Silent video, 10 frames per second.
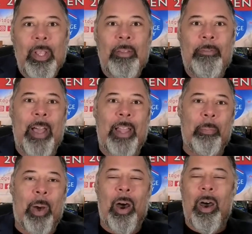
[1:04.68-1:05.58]
fell
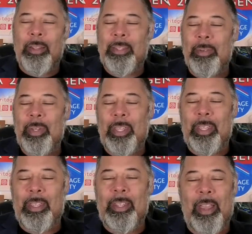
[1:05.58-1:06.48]
apart, so, and
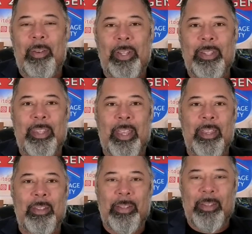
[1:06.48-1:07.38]

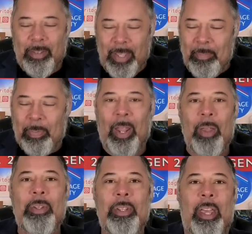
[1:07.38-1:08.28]

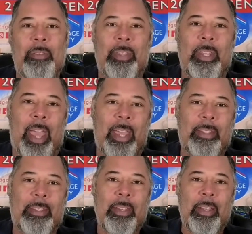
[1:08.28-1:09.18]
imploded over the
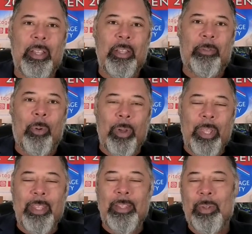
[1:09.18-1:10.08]
next 4
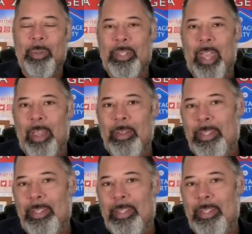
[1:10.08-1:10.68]
years or so.